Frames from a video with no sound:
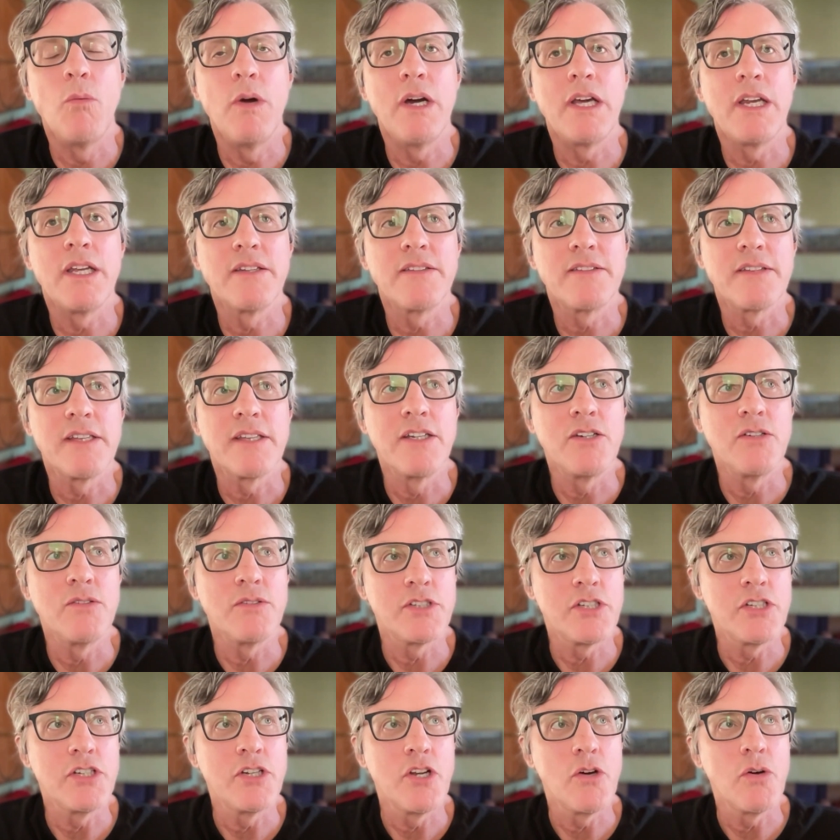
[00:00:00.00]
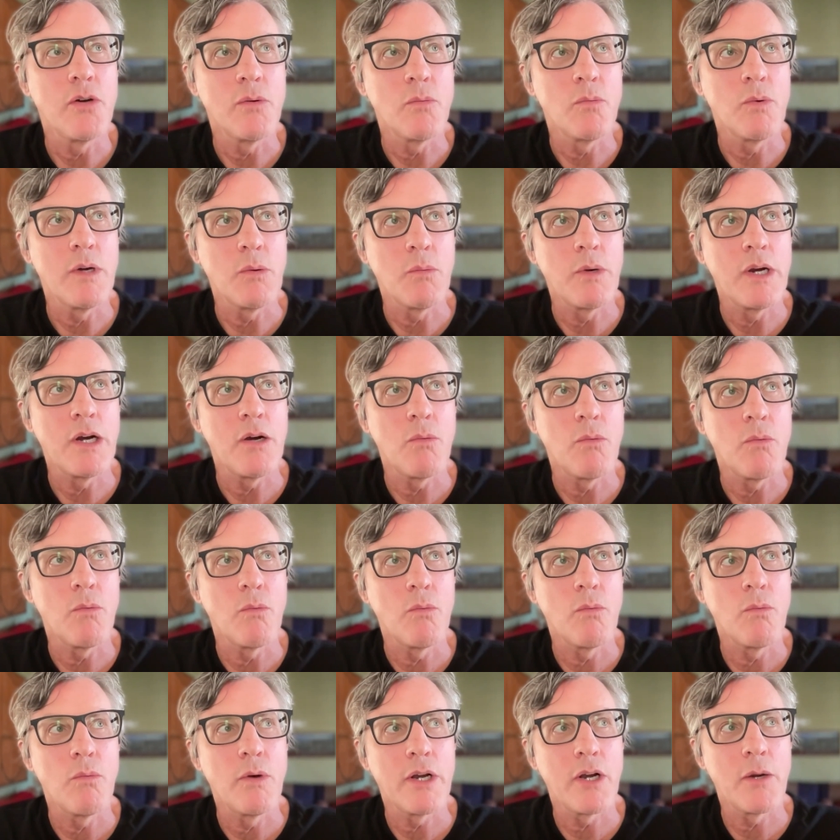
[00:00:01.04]
is the new, do you know
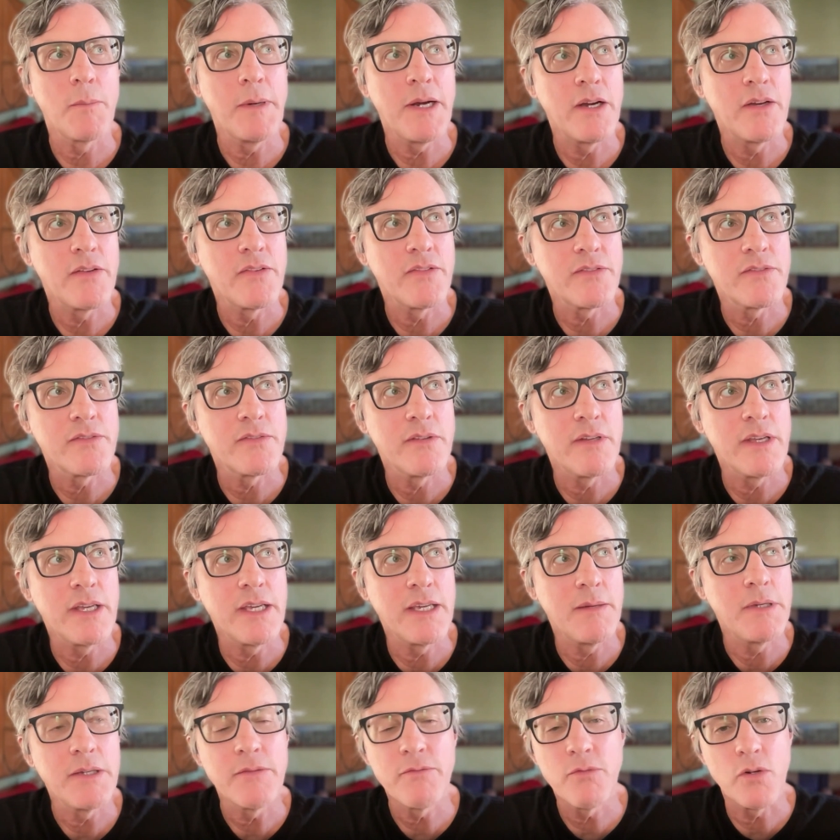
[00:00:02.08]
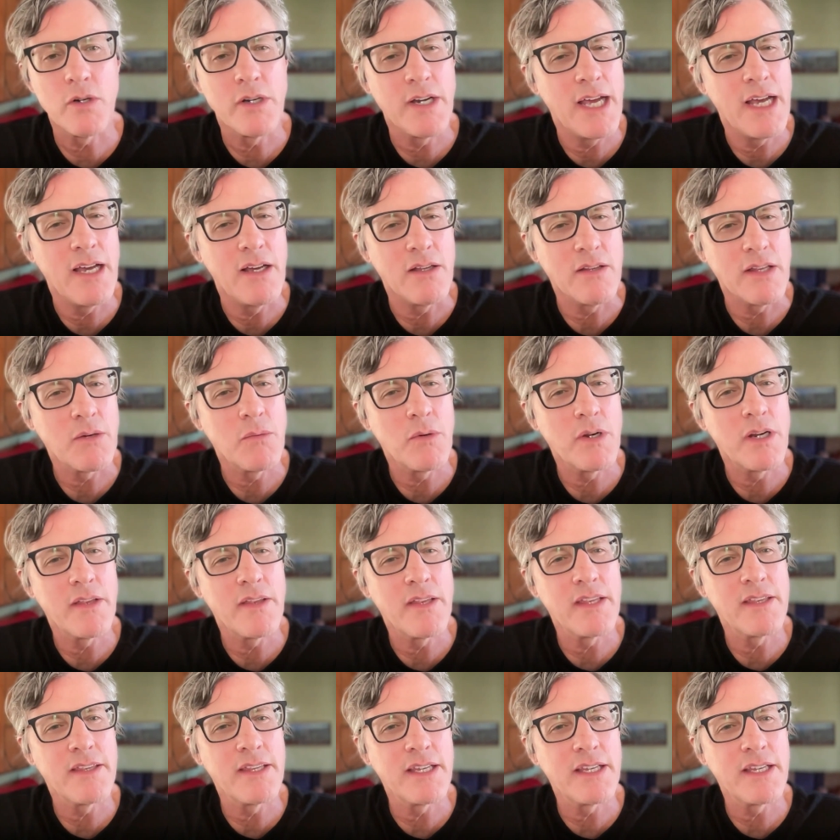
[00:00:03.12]
what are parents aiming for now? Like, what do they think